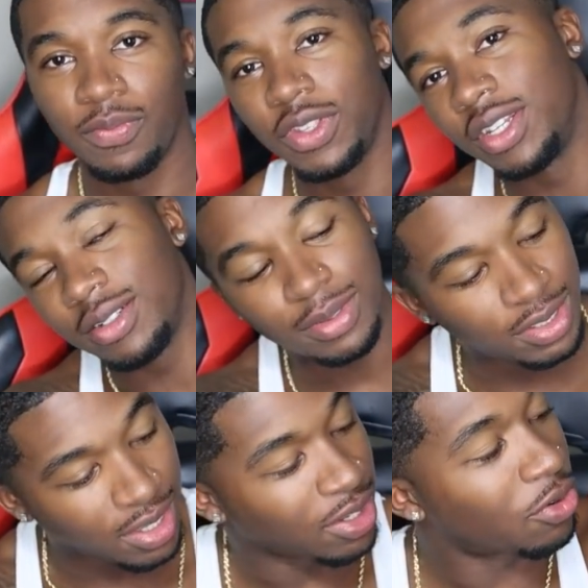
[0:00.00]
You know what I'm
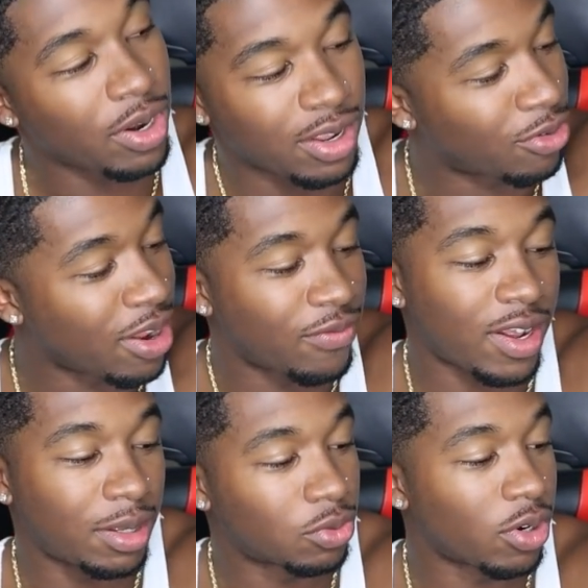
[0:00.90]
saying? Great, great
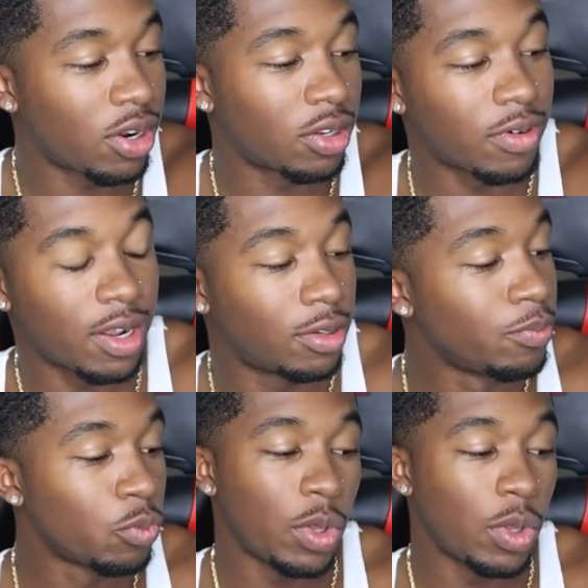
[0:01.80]
vibes, great all around.